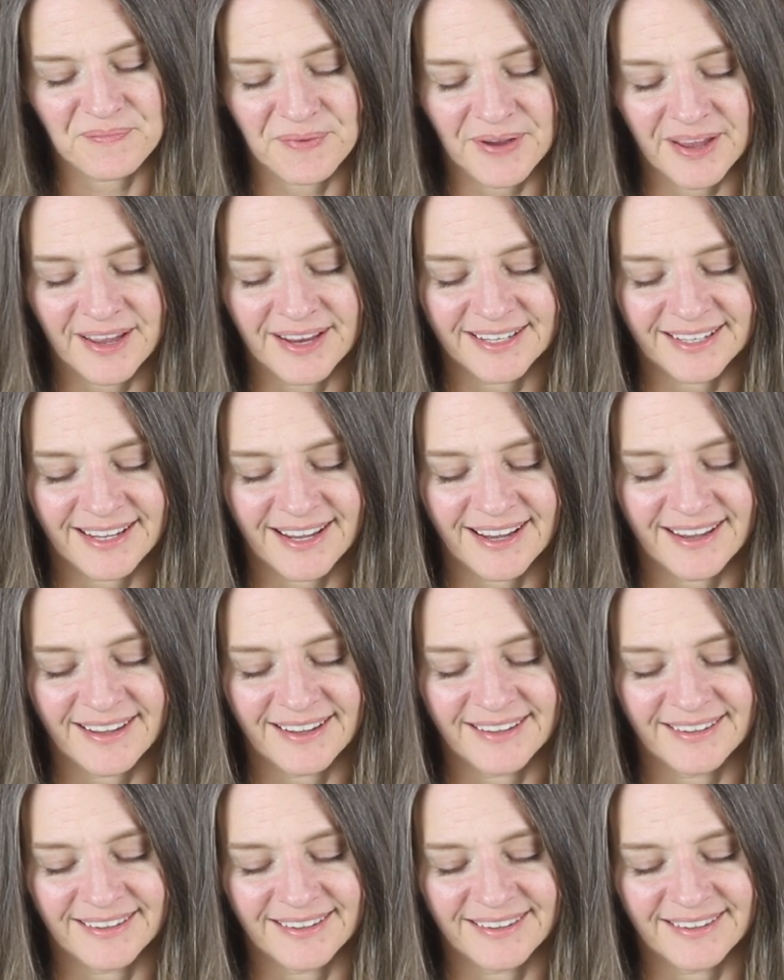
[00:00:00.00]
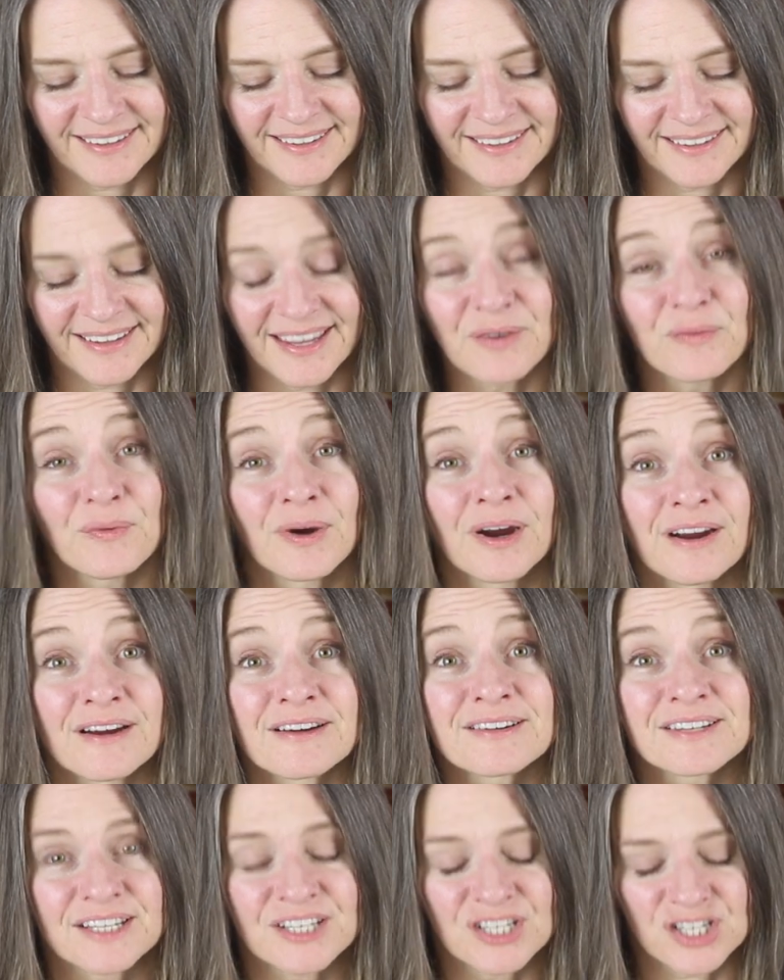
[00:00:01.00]
But uh, it
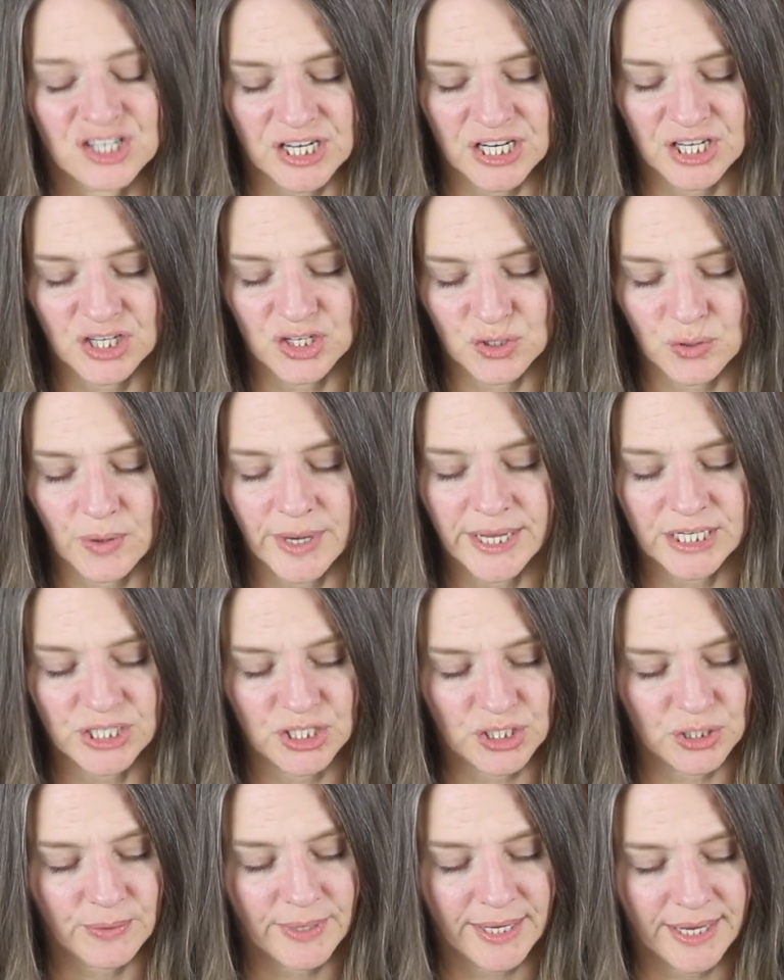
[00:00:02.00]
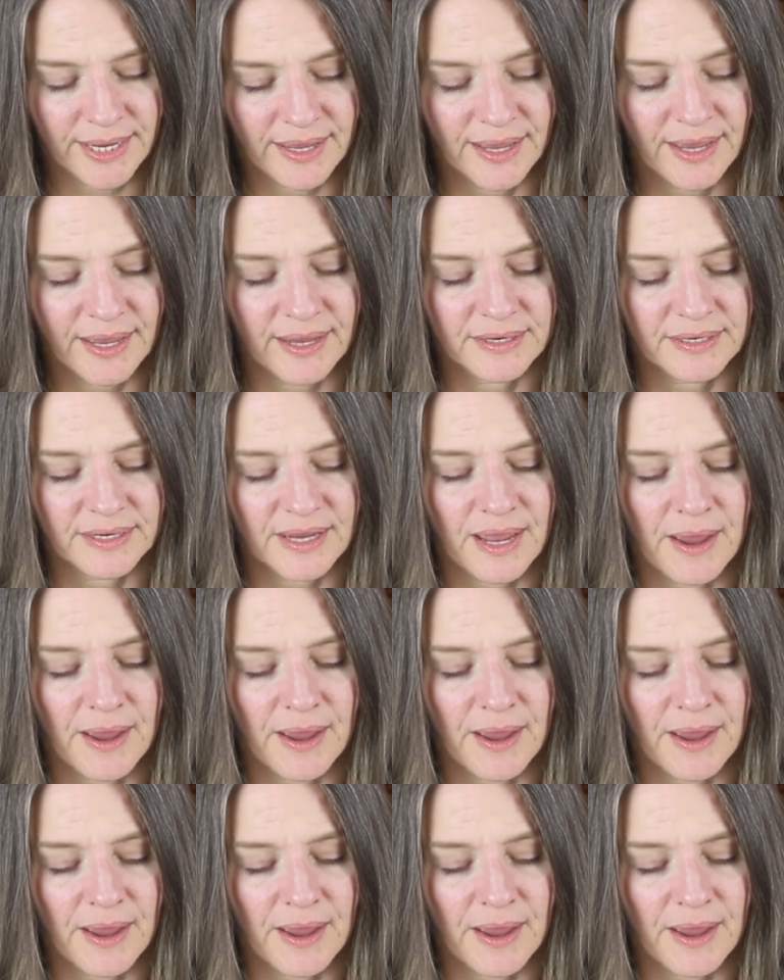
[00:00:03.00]
worked and she enjoyed doing it.